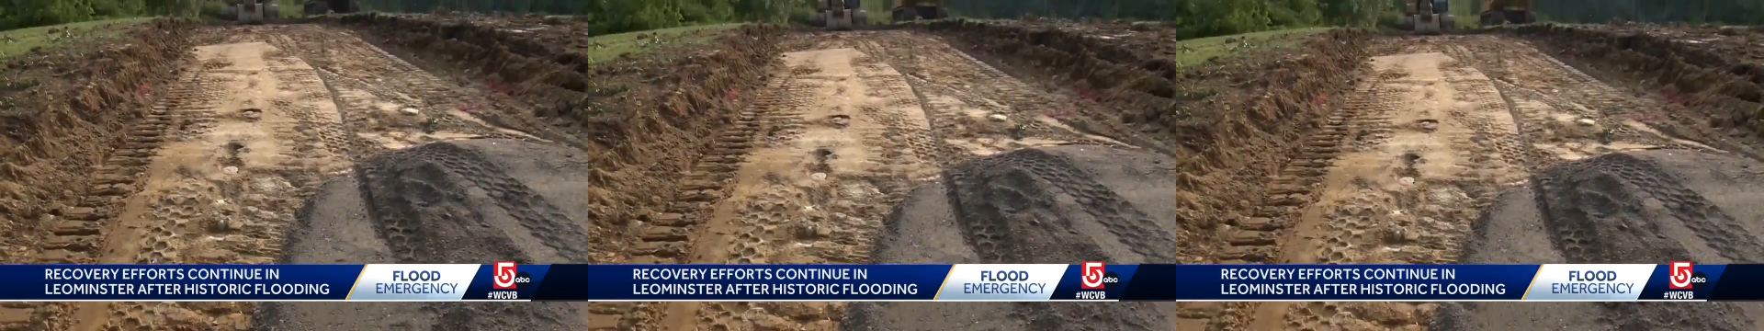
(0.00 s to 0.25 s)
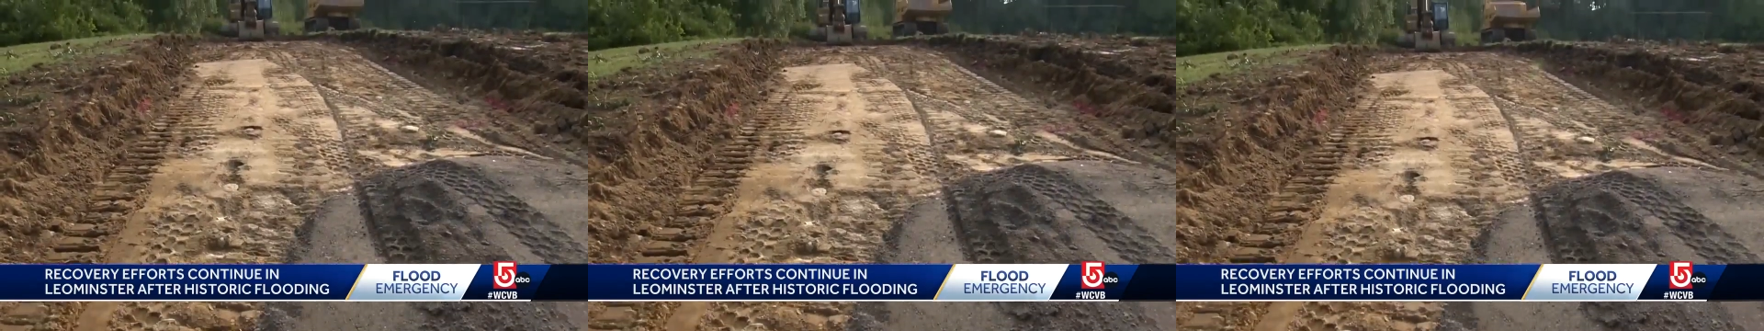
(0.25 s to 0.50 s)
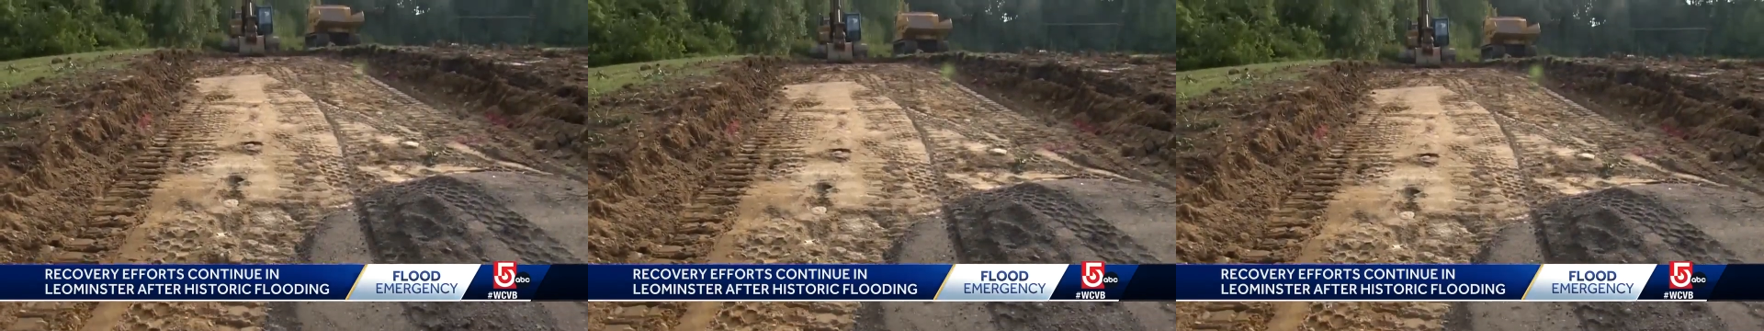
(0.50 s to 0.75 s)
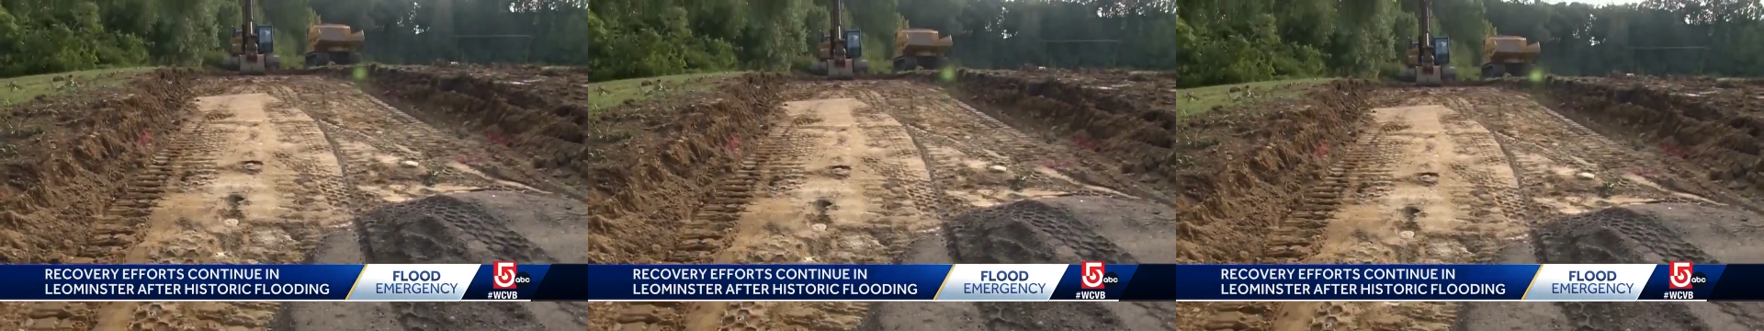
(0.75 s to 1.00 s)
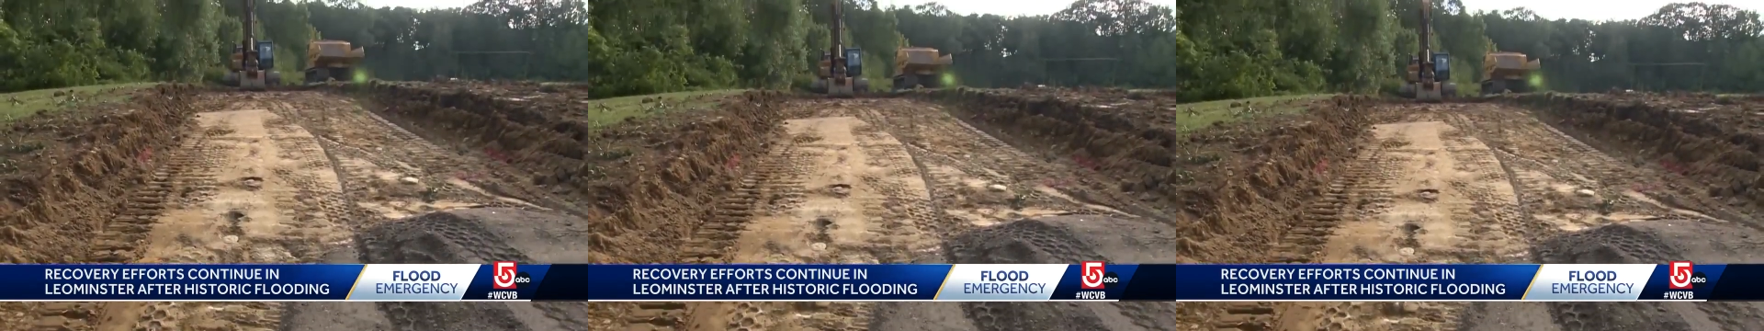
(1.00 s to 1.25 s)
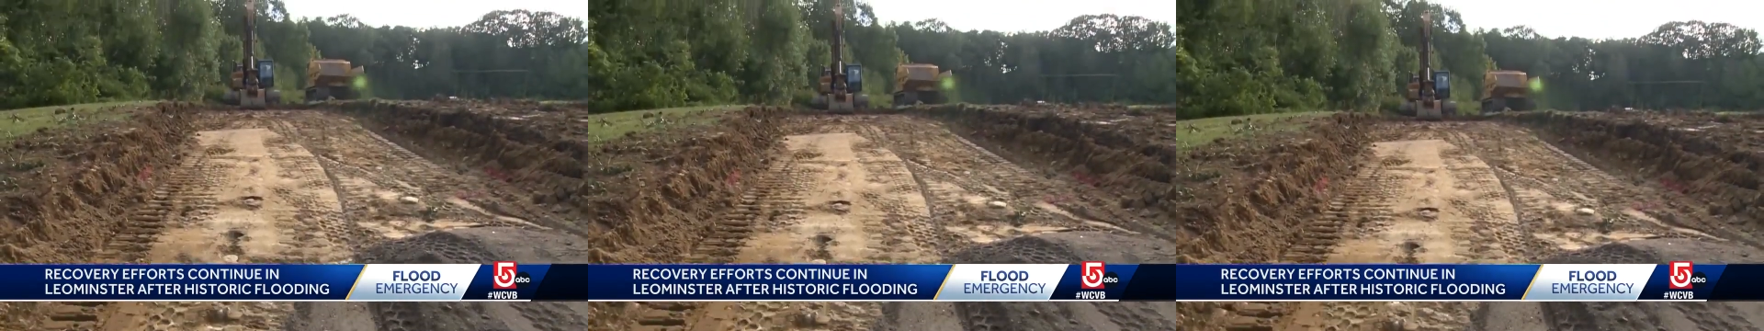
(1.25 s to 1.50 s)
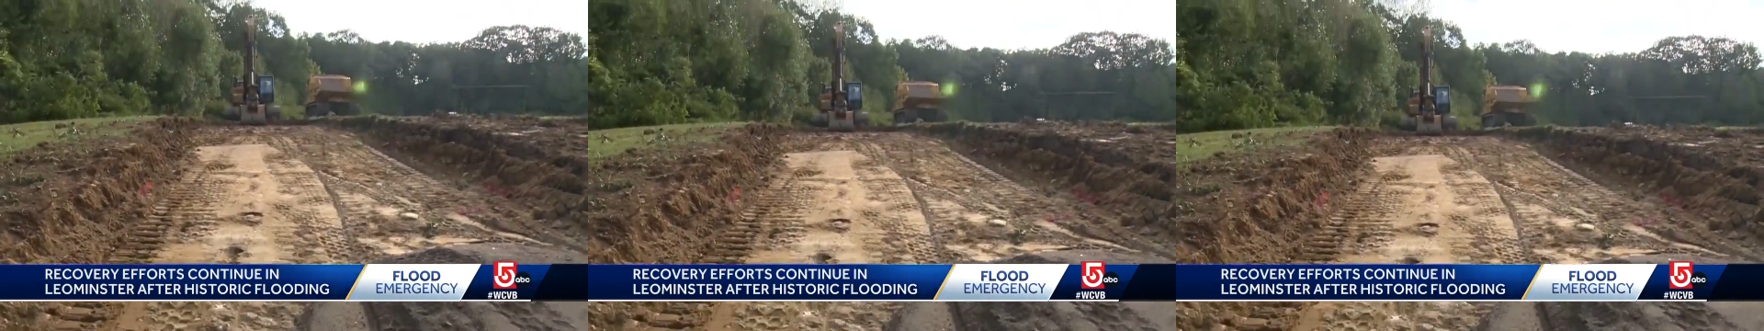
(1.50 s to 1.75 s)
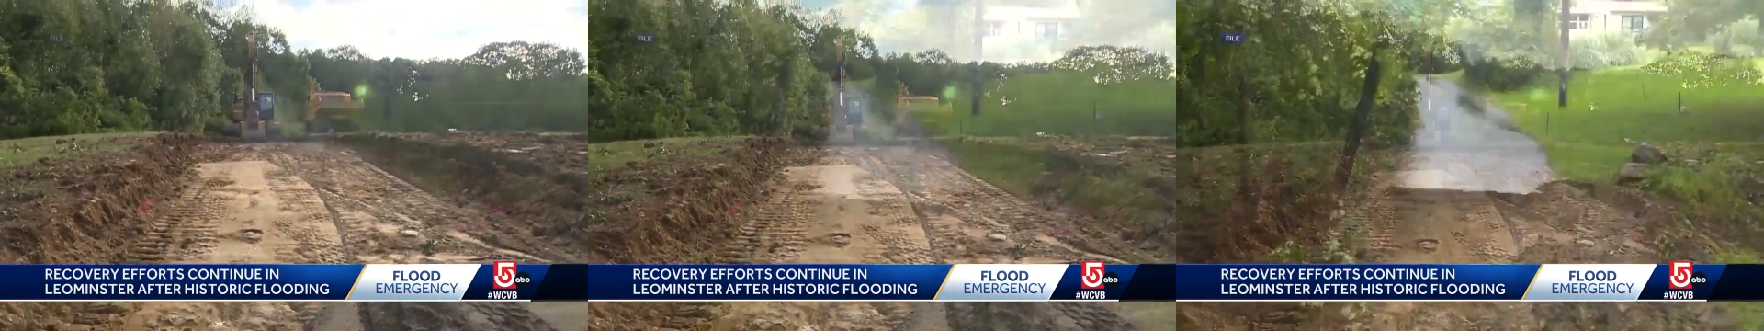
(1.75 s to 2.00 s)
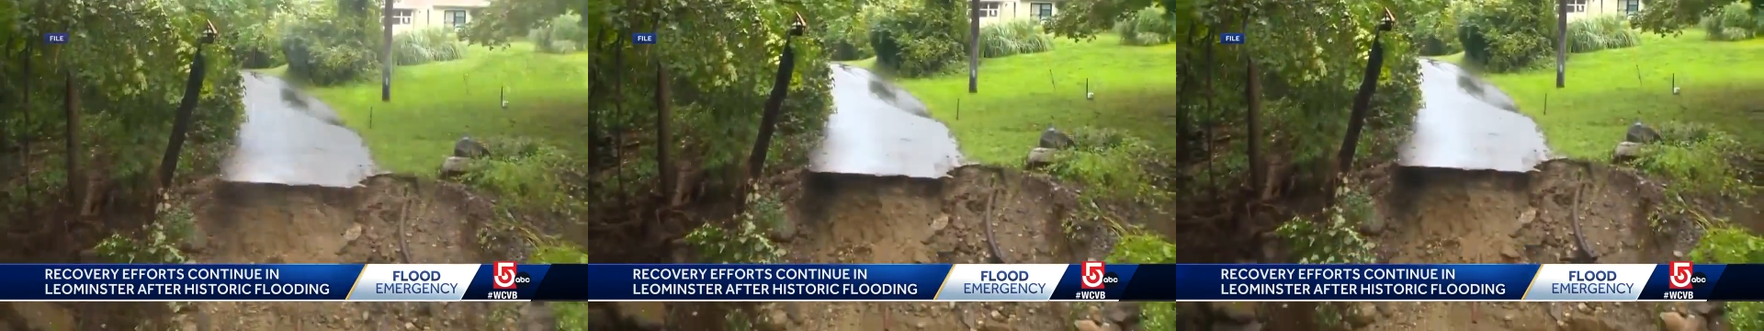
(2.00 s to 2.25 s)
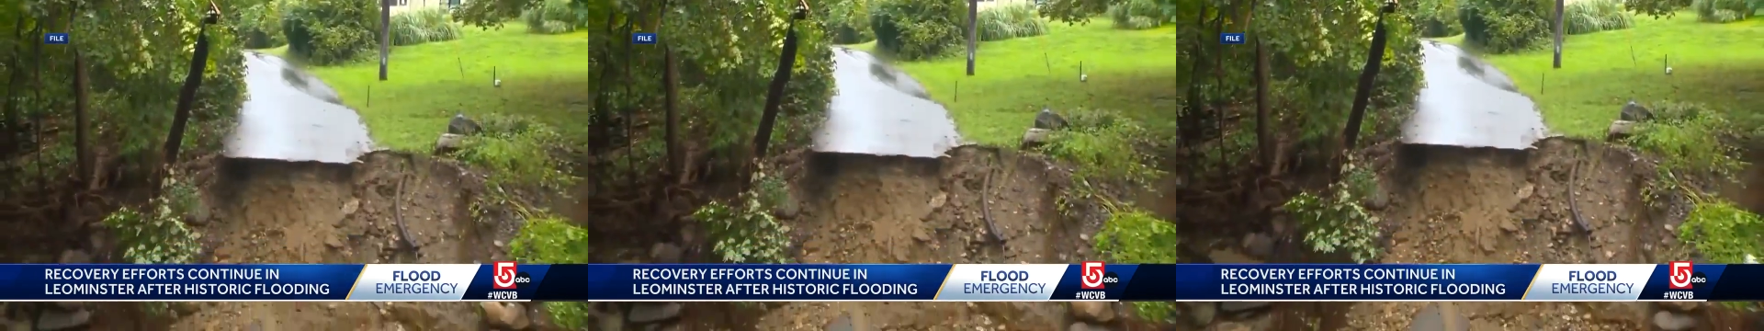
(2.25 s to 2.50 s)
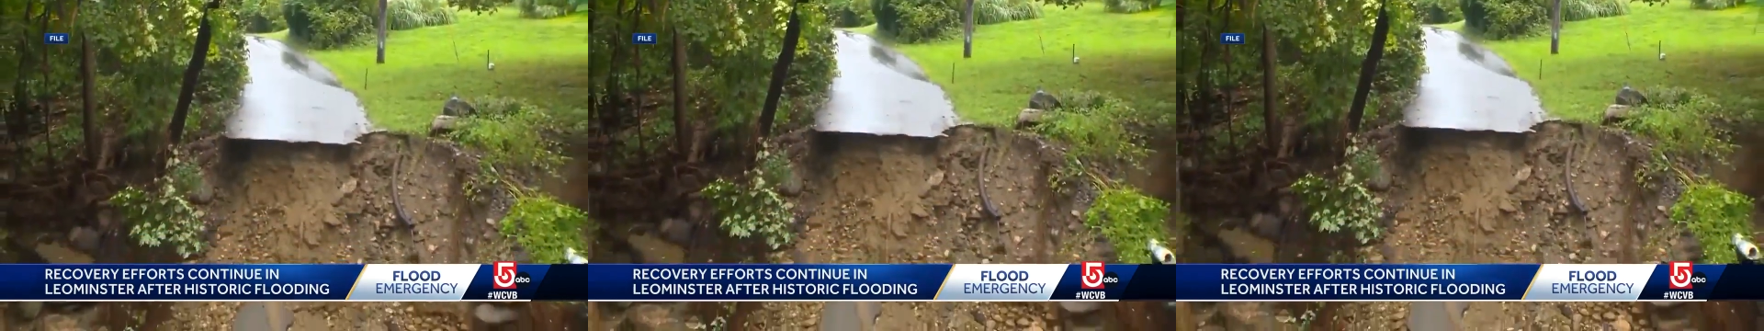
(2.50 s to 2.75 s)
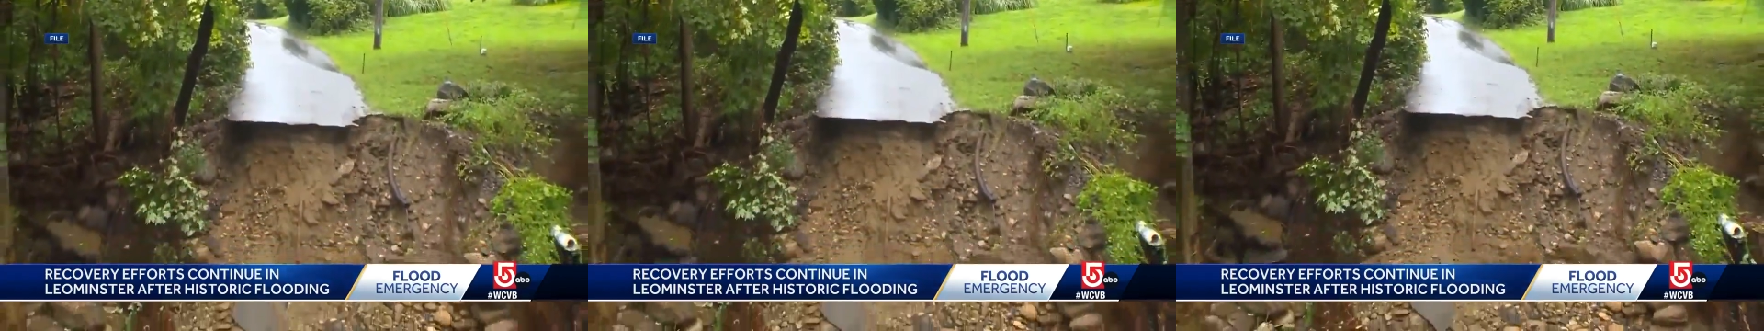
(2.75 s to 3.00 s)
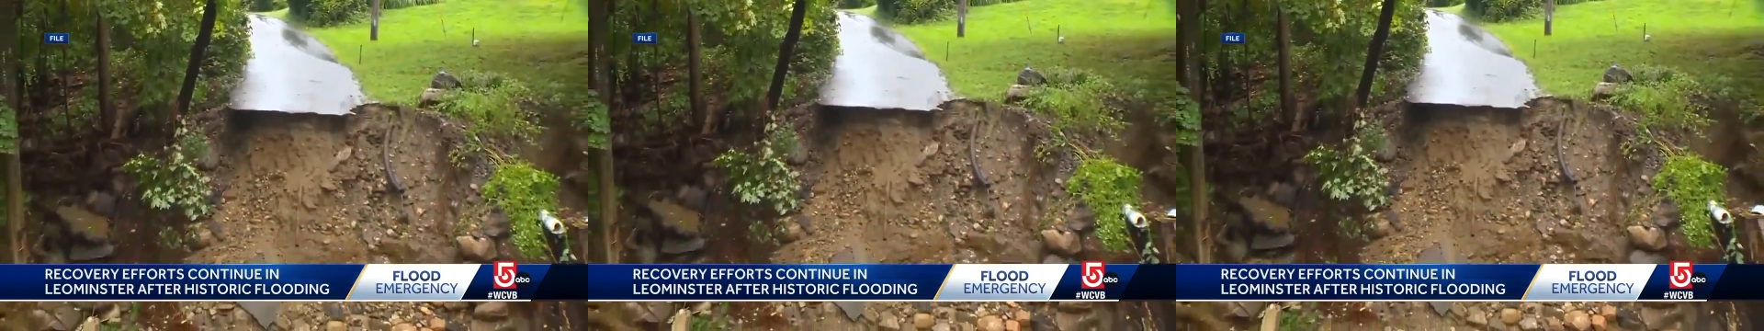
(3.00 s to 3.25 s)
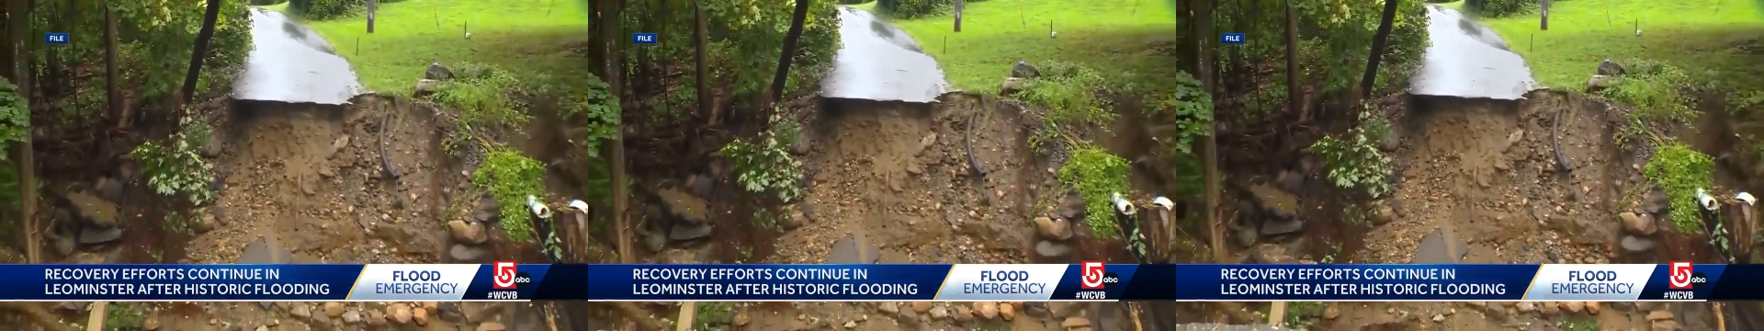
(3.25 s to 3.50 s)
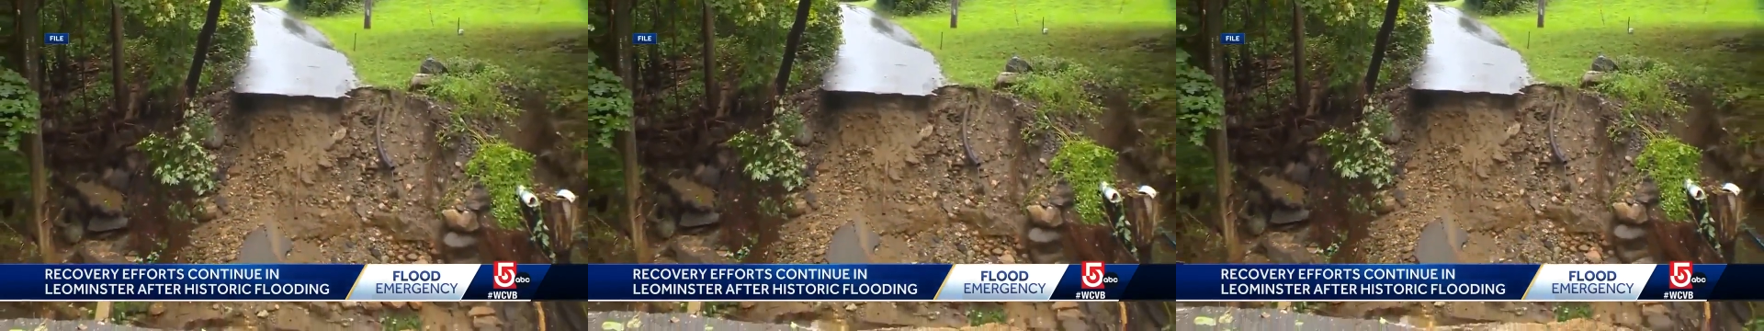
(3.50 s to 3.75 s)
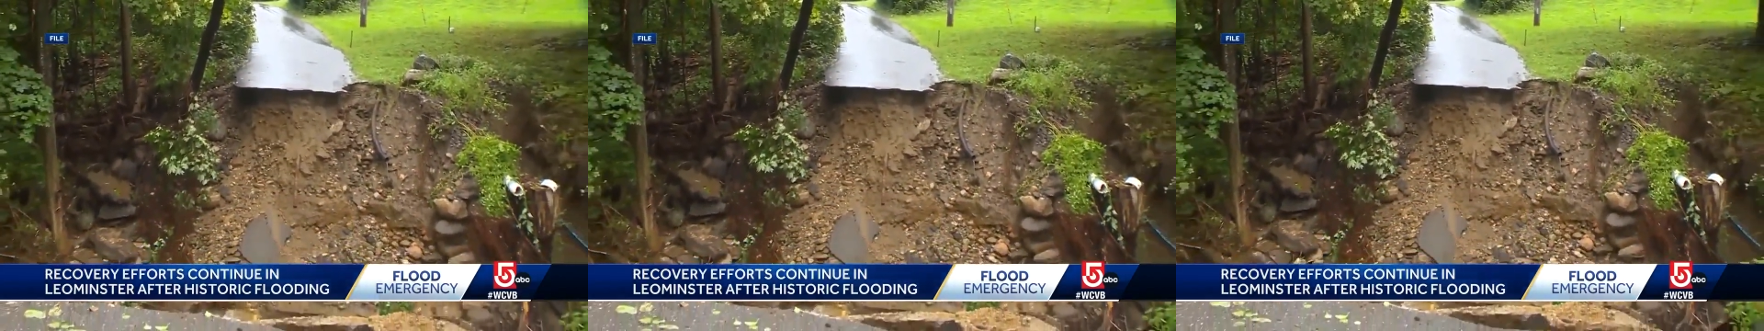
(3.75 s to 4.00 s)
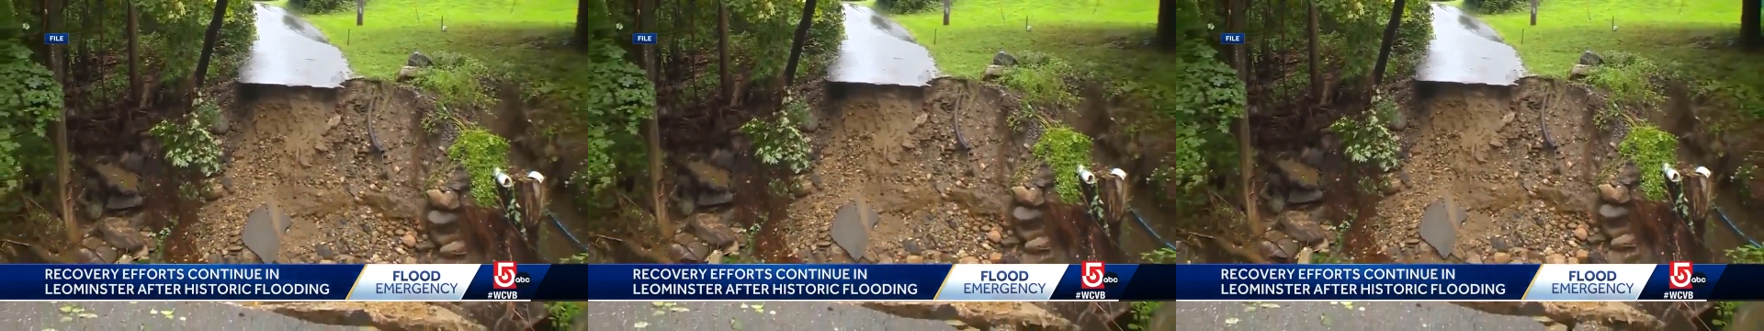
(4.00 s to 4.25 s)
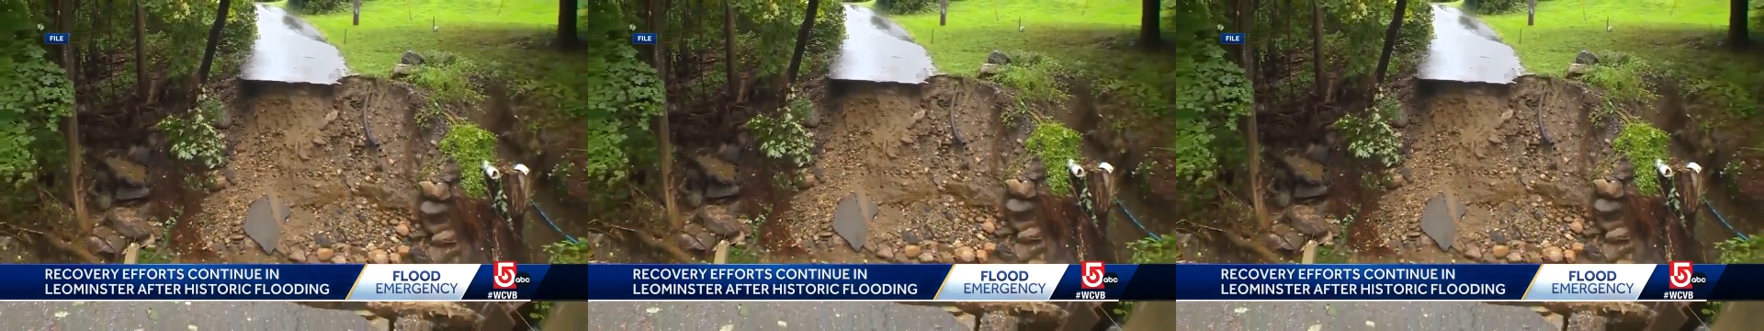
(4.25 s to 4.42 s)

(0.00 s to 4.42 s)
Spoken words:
(no speaker visible)